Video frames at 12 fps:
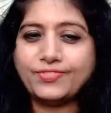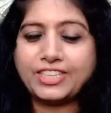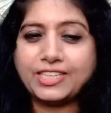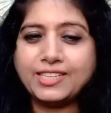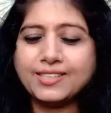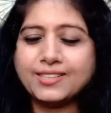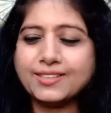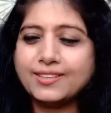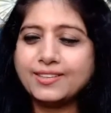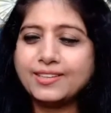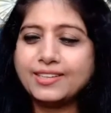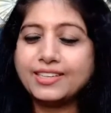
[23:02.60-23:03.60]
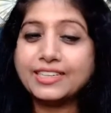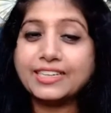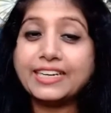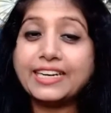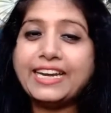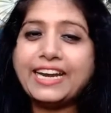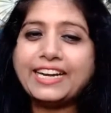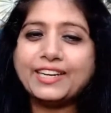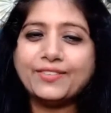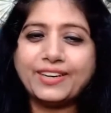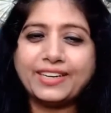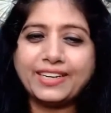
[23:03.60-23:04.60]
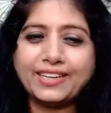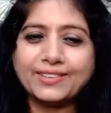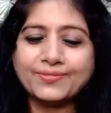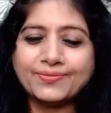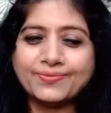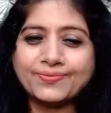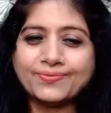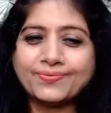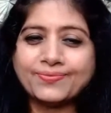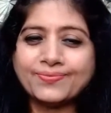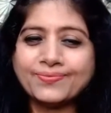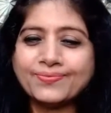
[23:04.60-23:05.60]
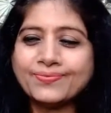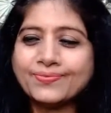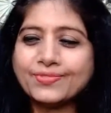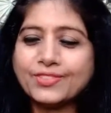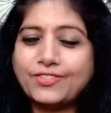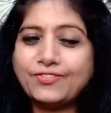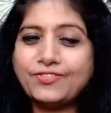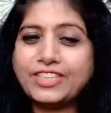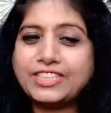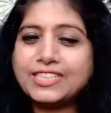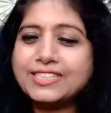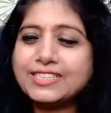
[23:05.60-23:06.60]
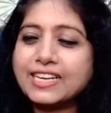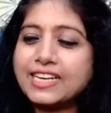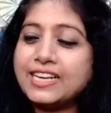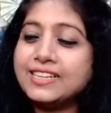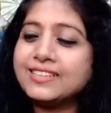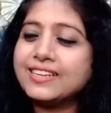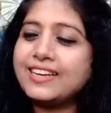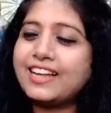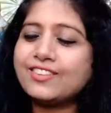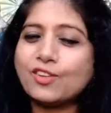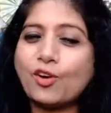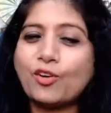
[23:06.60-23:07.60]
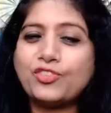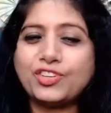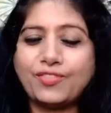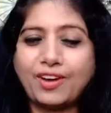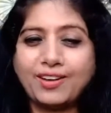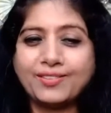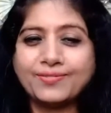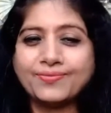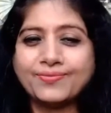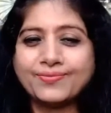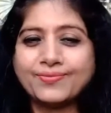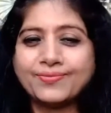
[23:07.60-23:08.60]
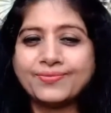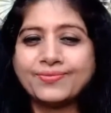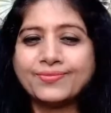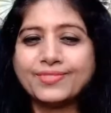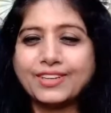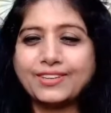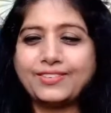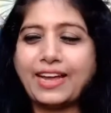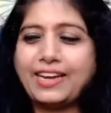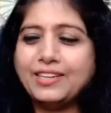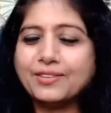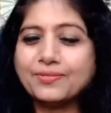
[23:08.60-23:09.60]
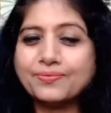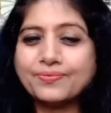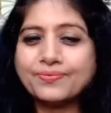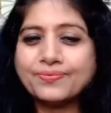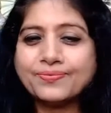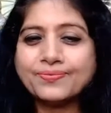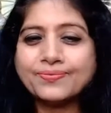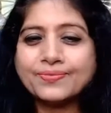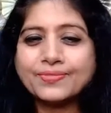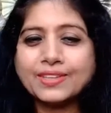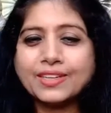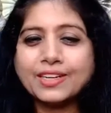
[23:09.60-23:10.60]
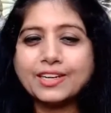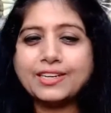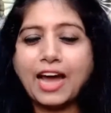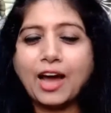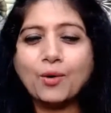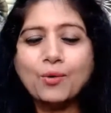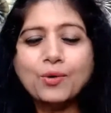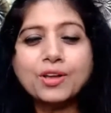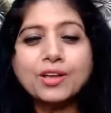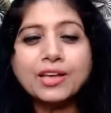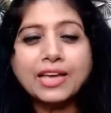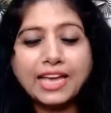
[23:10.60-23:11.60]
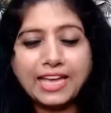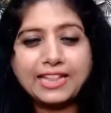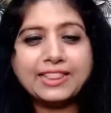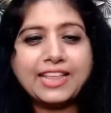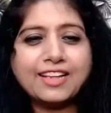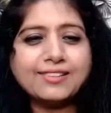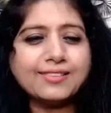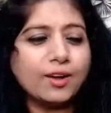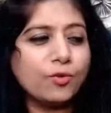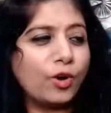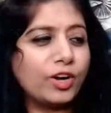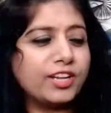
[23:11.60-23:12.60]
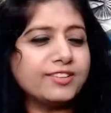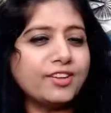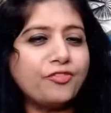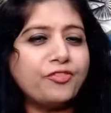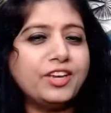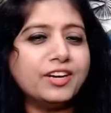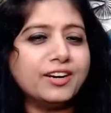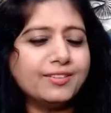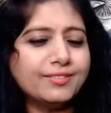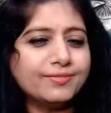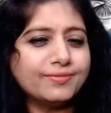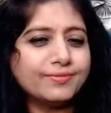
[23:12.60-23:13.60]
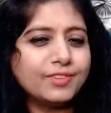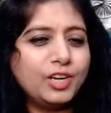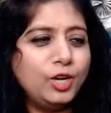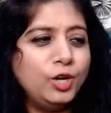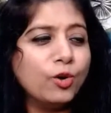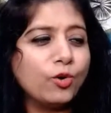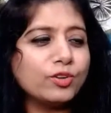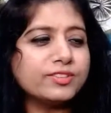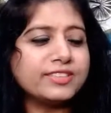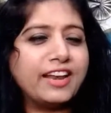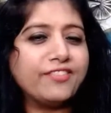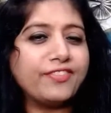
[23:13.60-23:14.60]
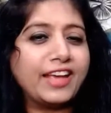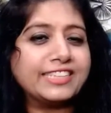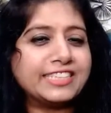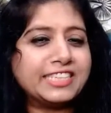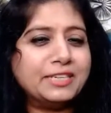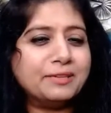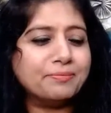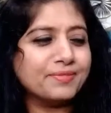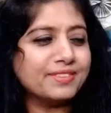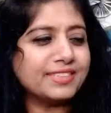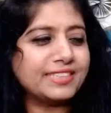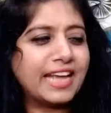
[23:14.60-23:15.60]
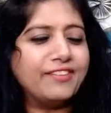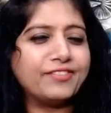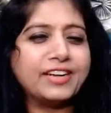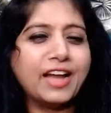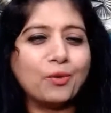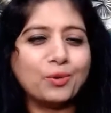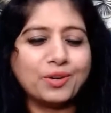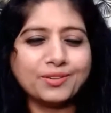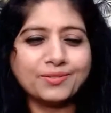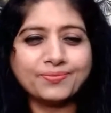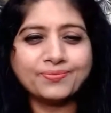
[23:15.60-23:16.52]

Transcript: which is creativity, which is the isness of Shiva, right? Now, in this, what is the fear? Low self-esteem, self-doubt.